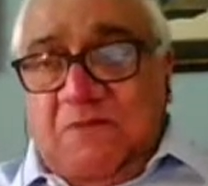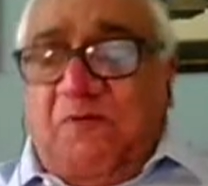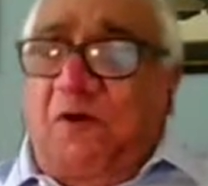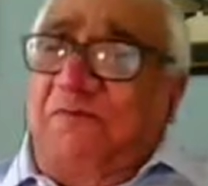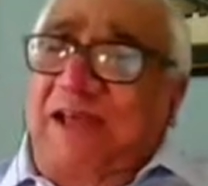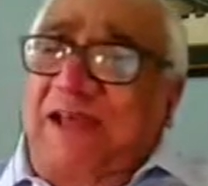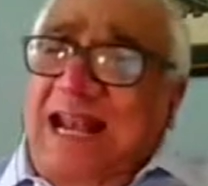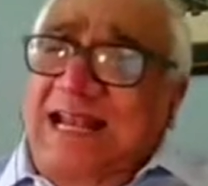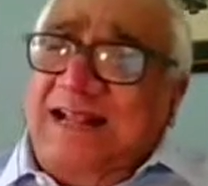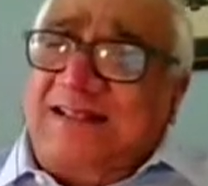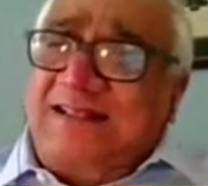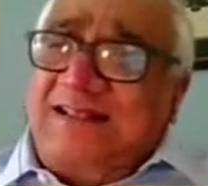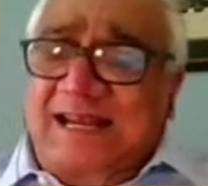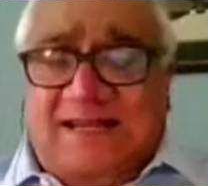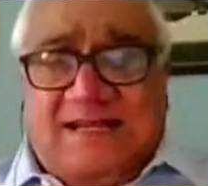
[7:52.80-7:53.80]
for
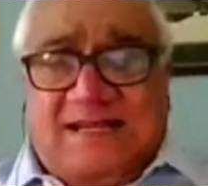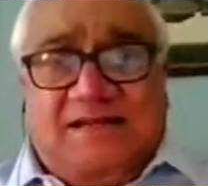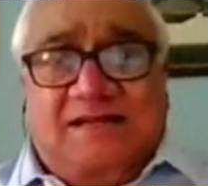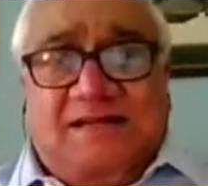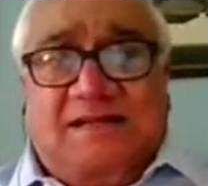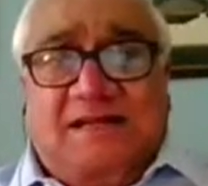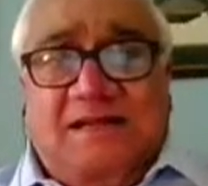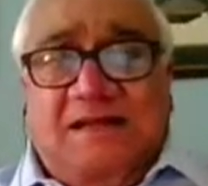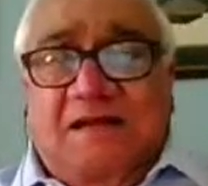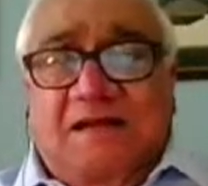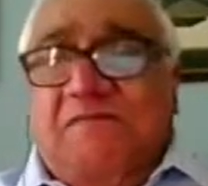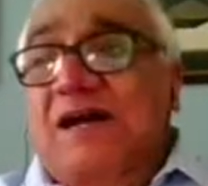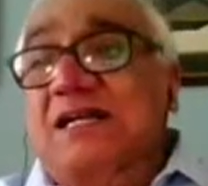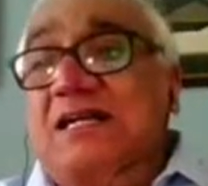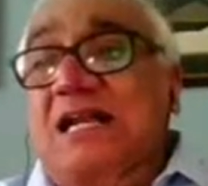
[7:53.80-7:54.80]
various reasons.
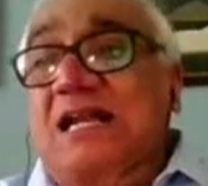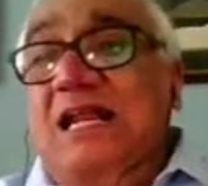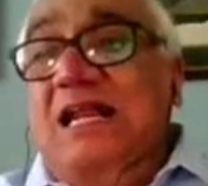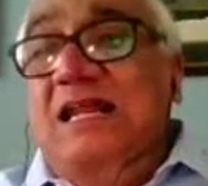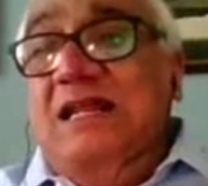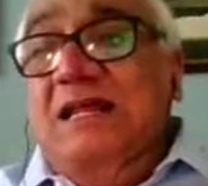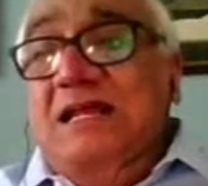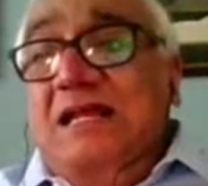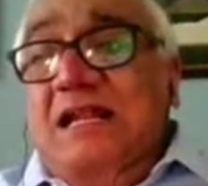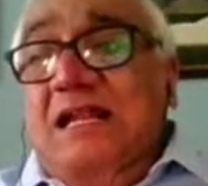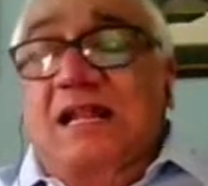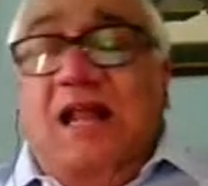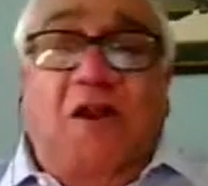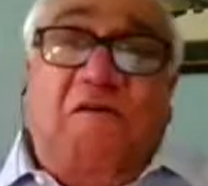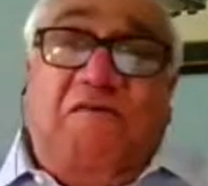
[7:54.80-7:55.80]
Firstly,
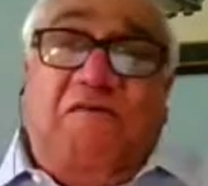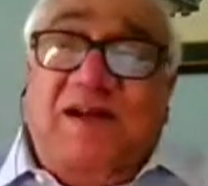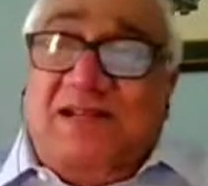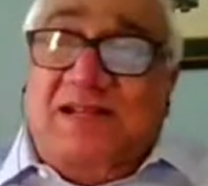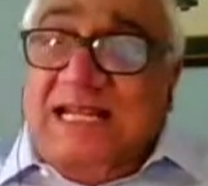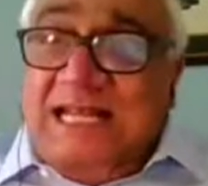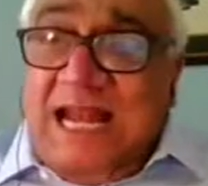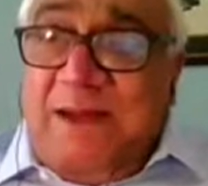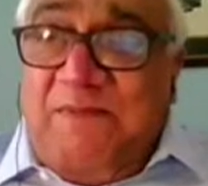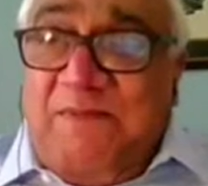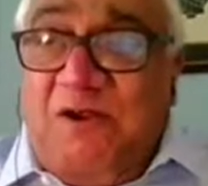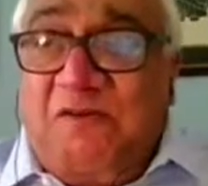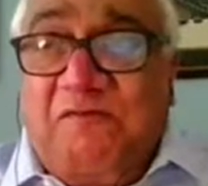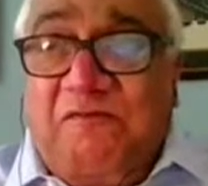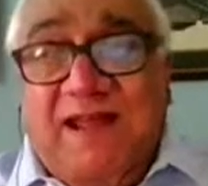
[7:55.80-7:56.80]
none of us is
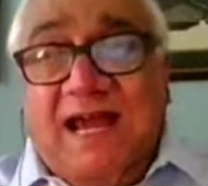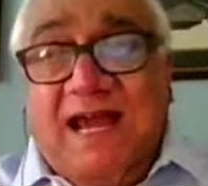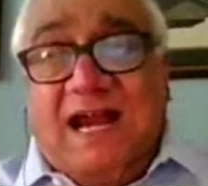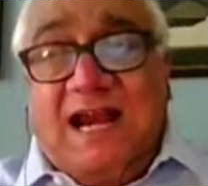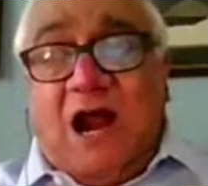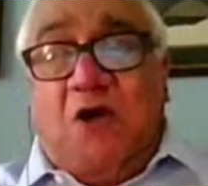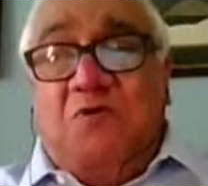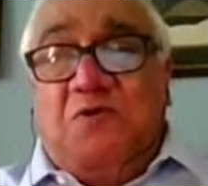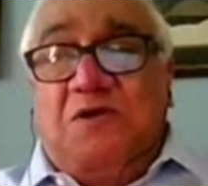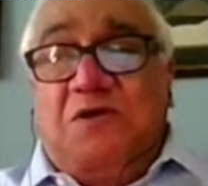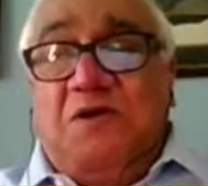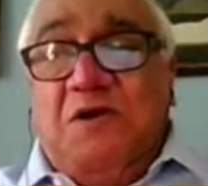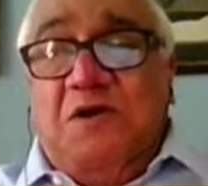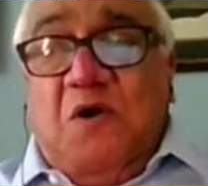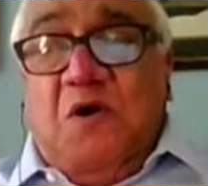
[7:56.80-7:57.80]
able to figure out
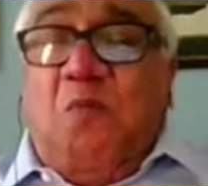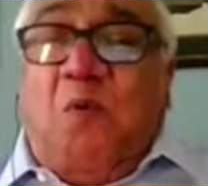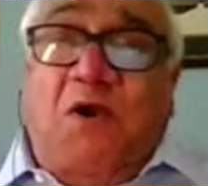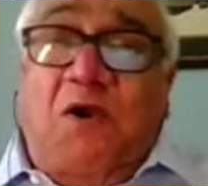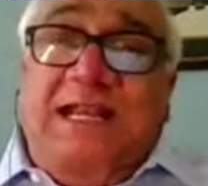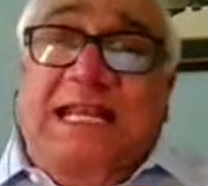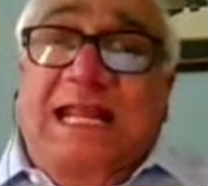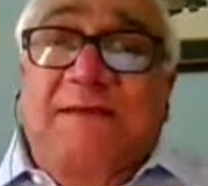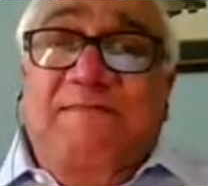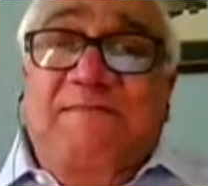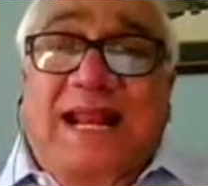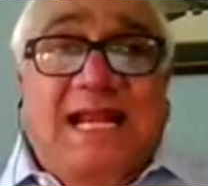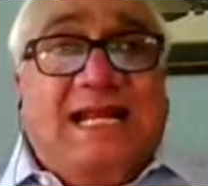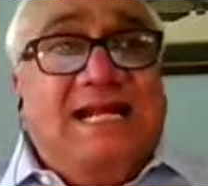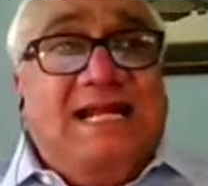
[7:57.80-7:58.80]
what the
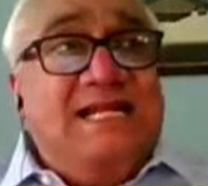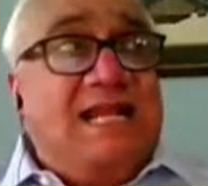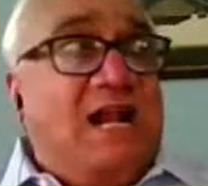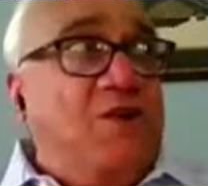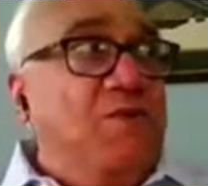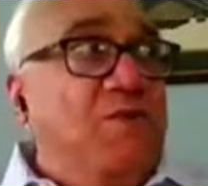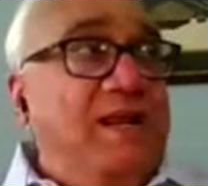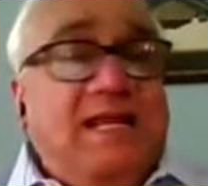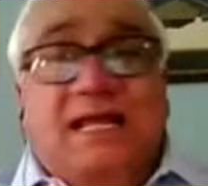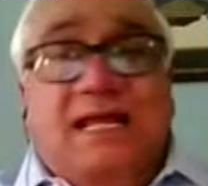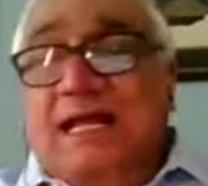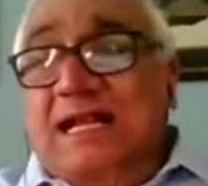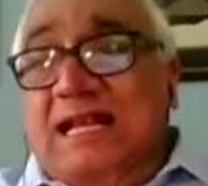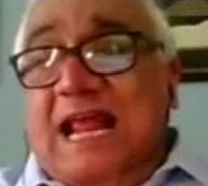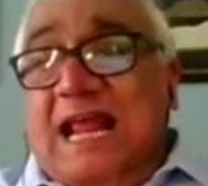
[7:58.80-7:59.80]
Americans are doing.
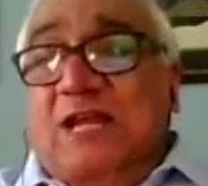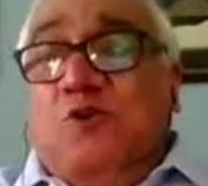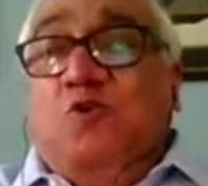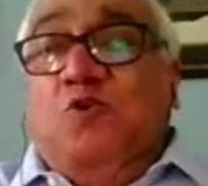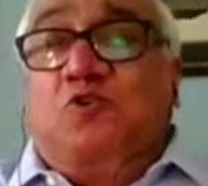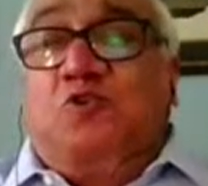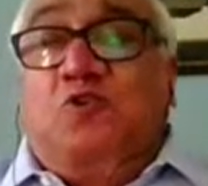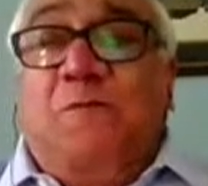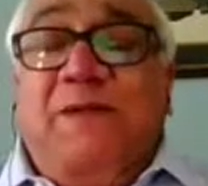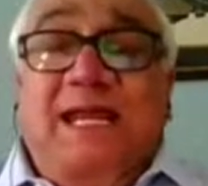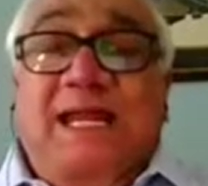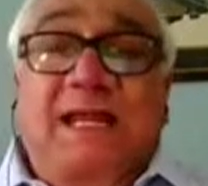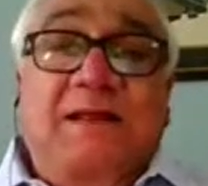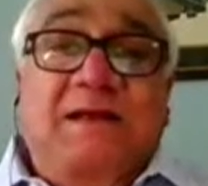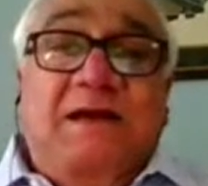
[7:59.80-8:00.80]
They used to
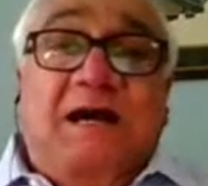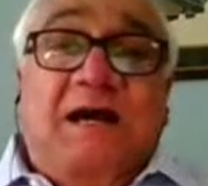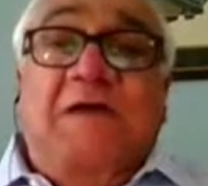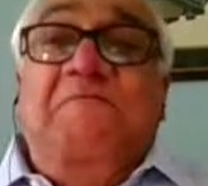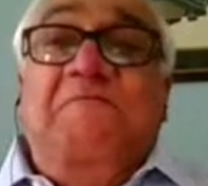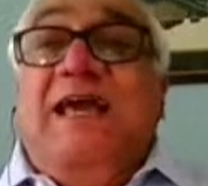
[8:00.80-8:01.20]
be a